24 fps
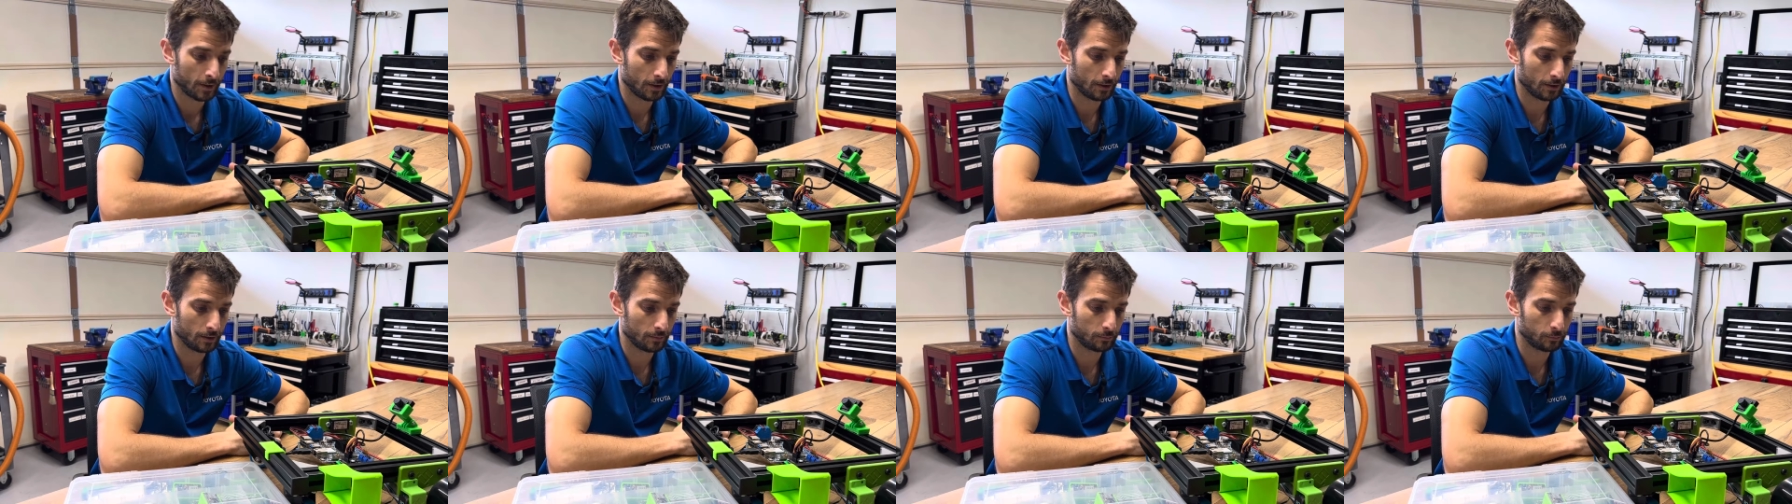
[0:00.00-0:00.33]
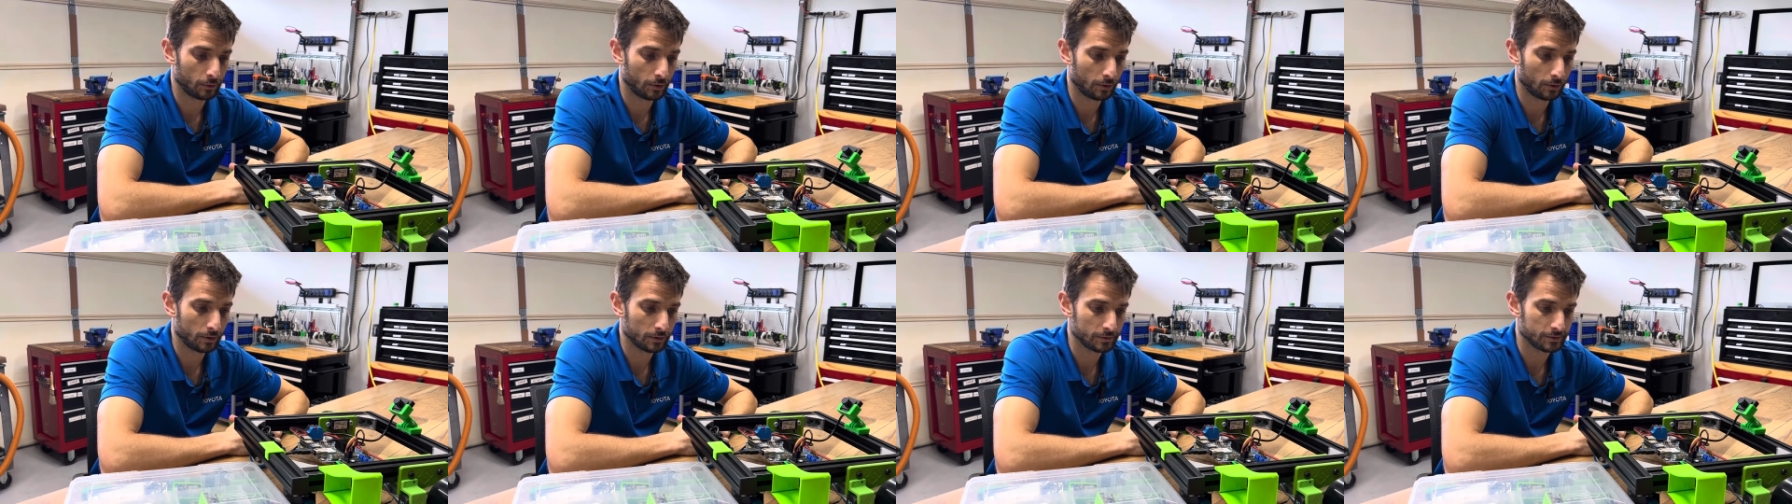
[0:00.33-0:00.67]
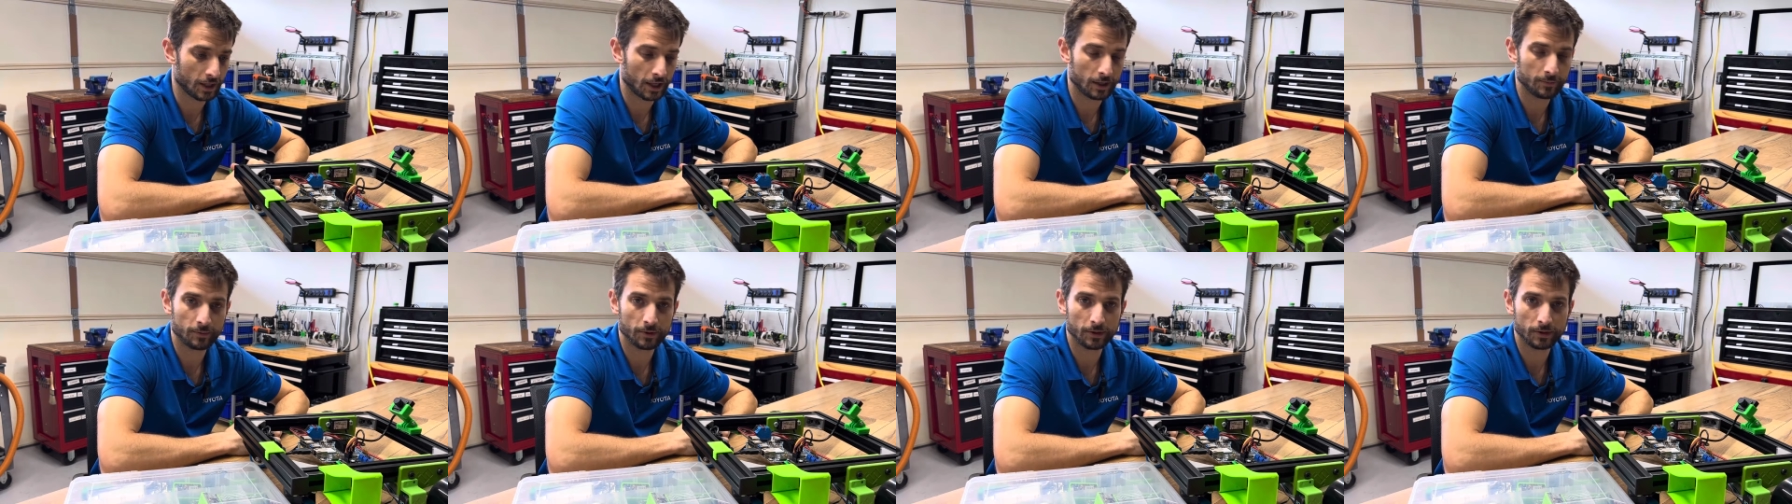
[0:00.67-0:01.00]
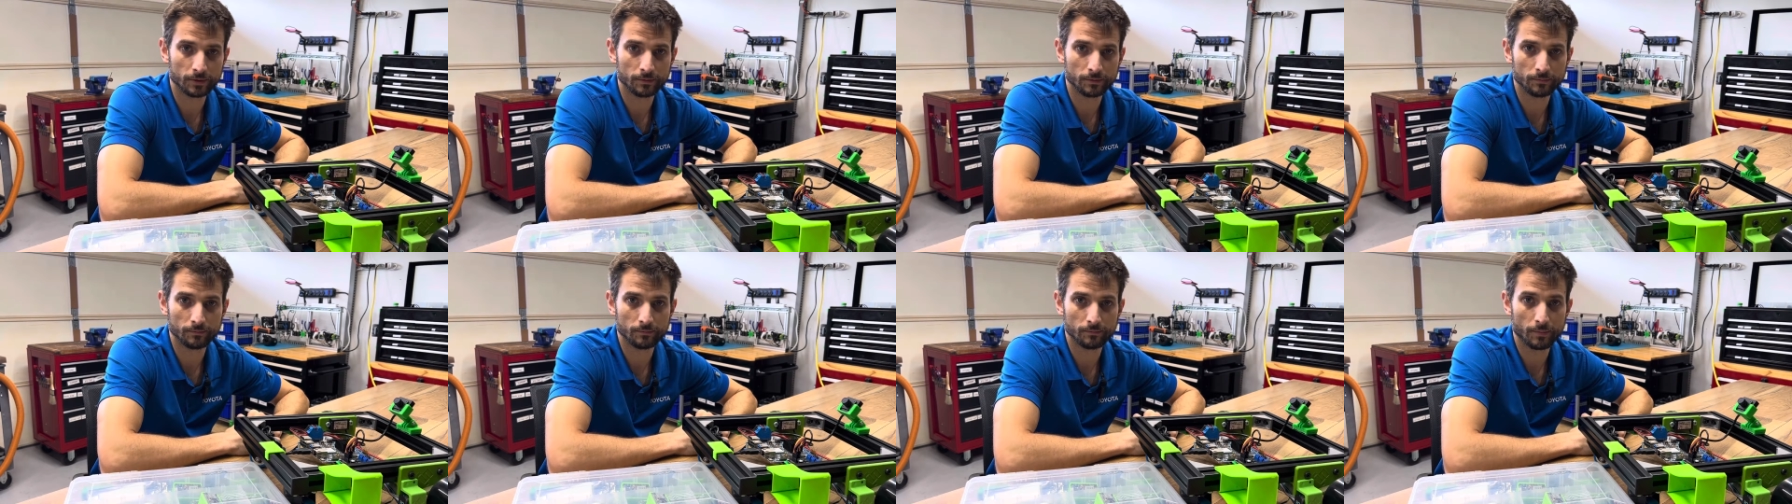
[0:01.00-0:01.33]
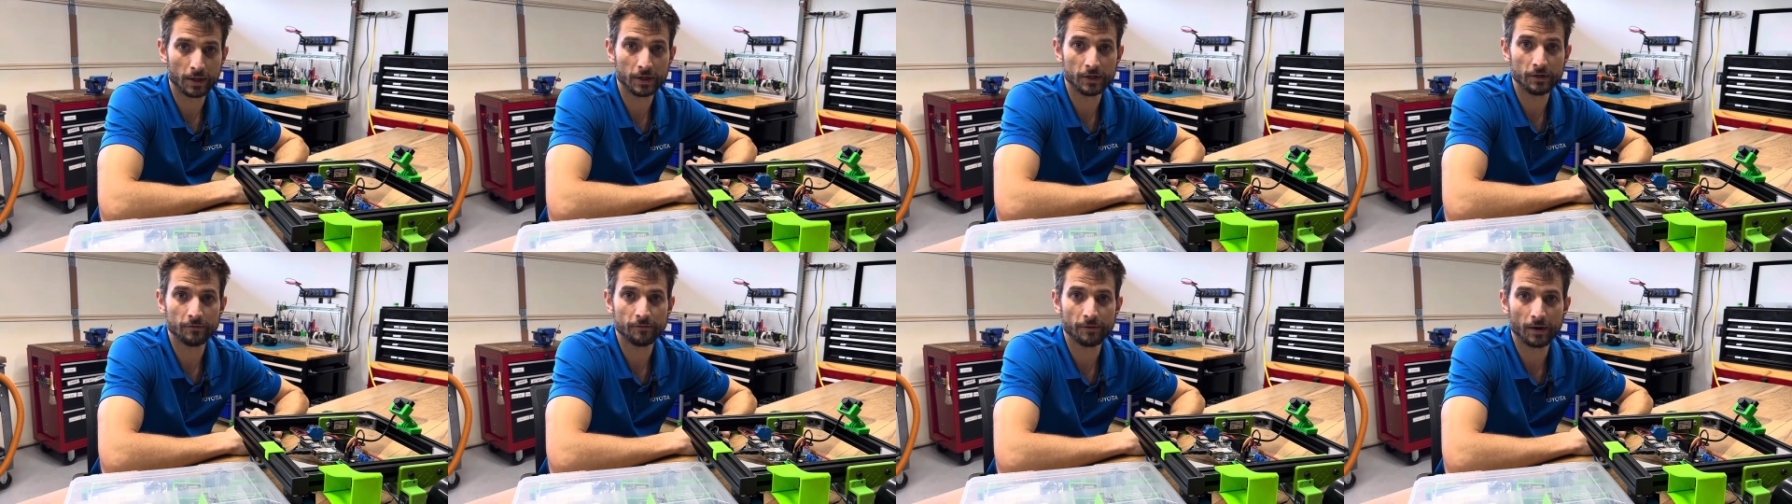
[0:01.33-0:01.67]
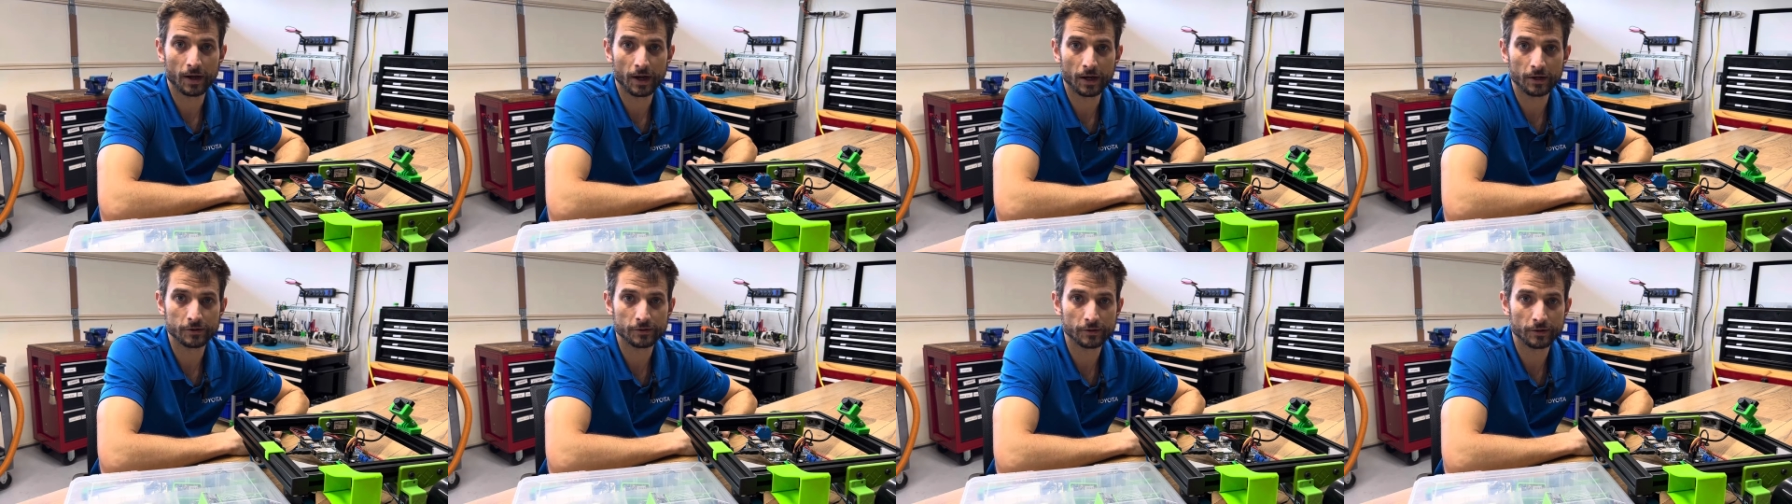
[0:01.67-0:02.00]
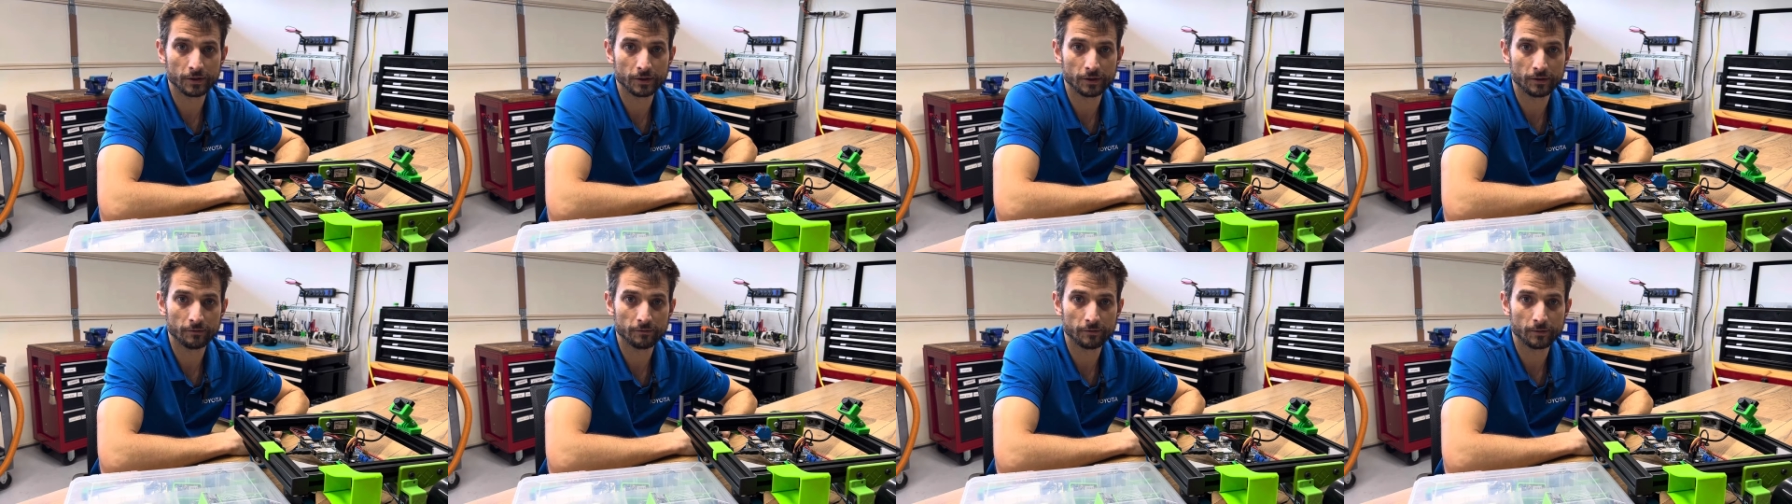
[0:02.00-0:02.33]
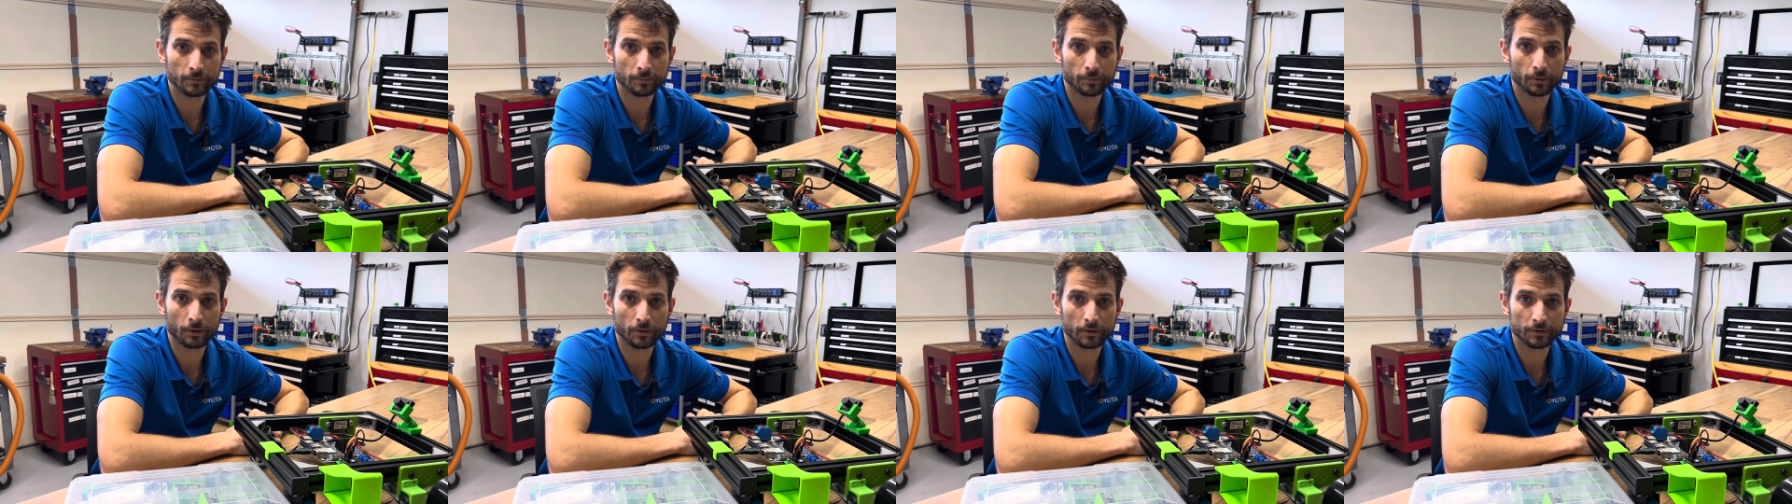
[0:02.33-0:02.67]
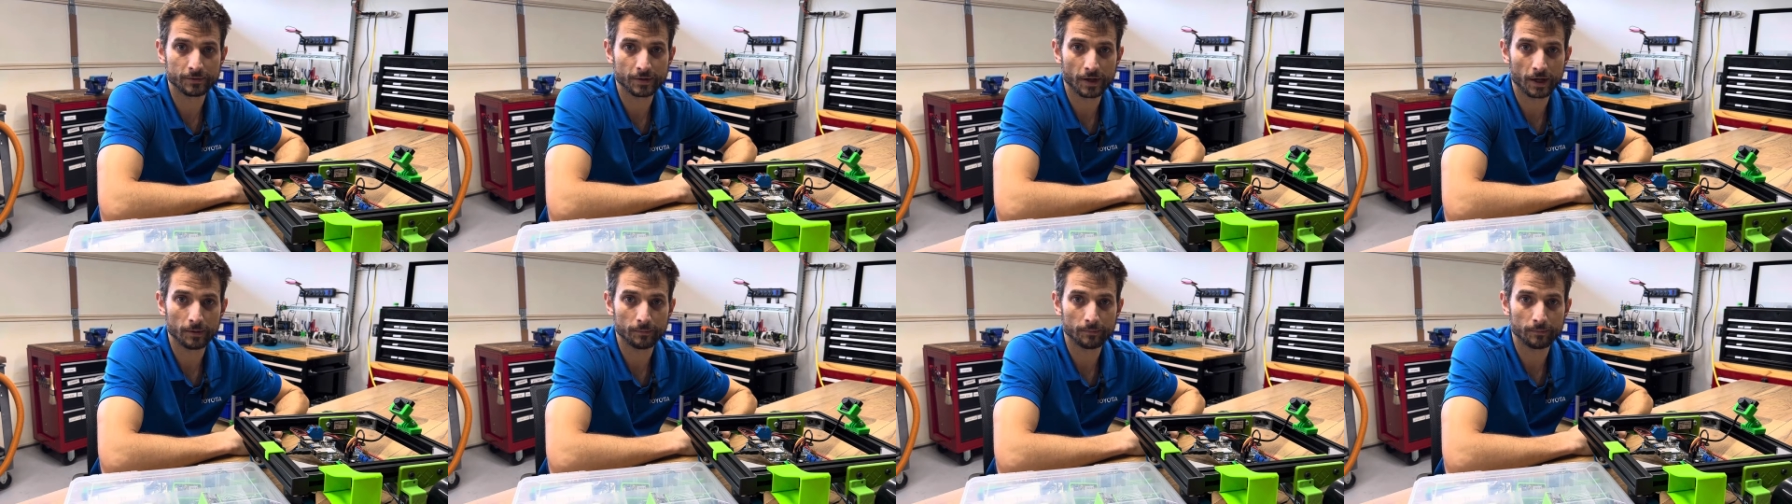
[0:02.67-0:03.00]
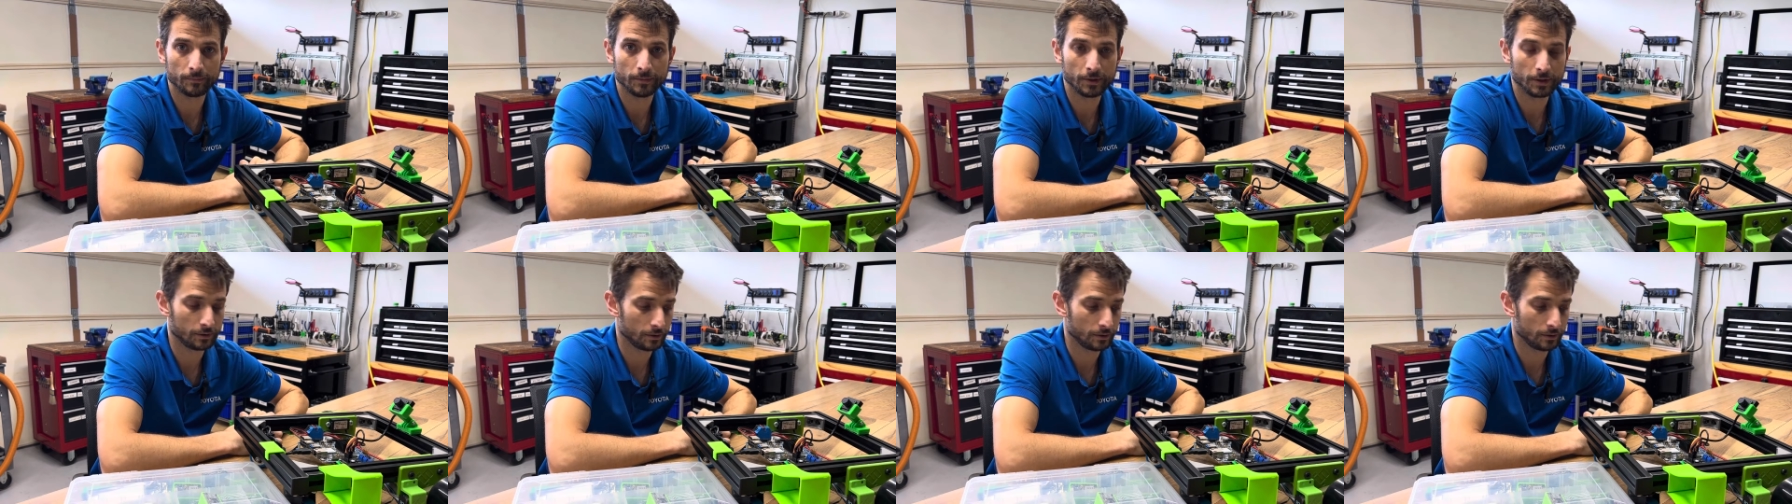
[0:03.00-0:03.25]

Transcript: uh, prototyping, manufacturing of the prototype